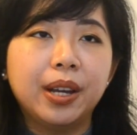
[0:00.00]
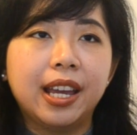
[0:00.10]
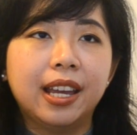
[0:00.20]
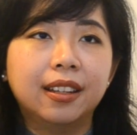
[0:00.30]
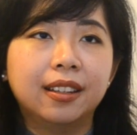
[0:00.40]

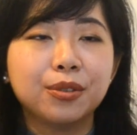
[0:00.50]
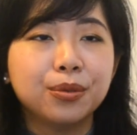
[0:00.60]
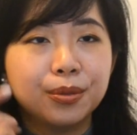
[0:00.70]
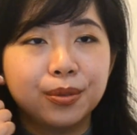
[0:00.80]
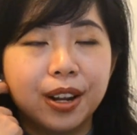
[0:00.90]
and
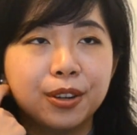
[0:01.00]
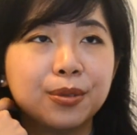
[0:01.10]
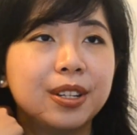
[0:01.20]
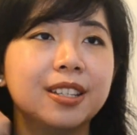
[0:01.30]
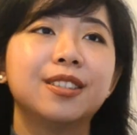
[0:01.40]
I
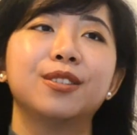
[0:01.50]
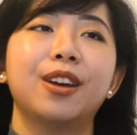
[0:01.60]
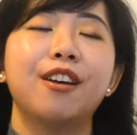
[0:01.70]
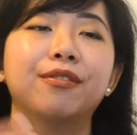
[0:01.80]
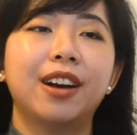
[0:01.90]
do this to
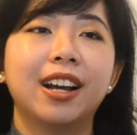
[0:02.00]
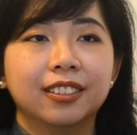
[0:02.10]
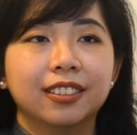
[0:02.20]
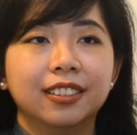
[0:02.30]
have fun.